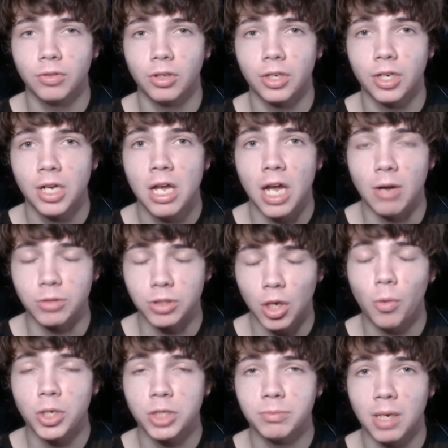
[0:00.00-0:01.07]
move on. I was
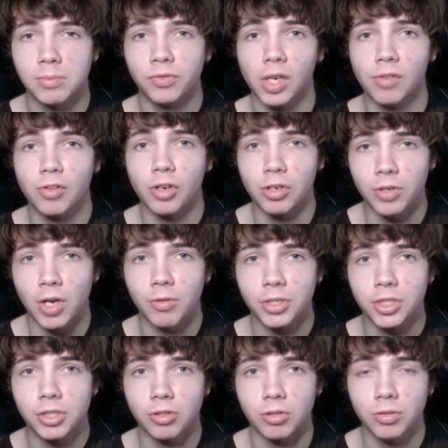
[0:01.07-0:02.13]
always mom's favorite, and you know
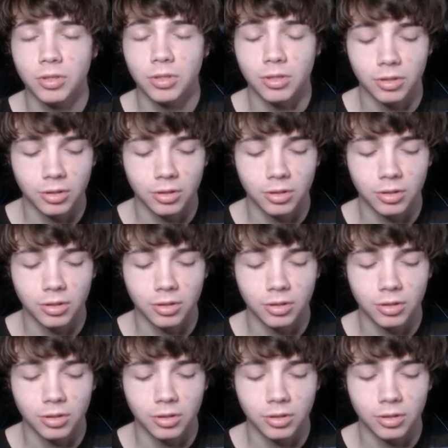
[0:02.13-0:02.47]
it's true.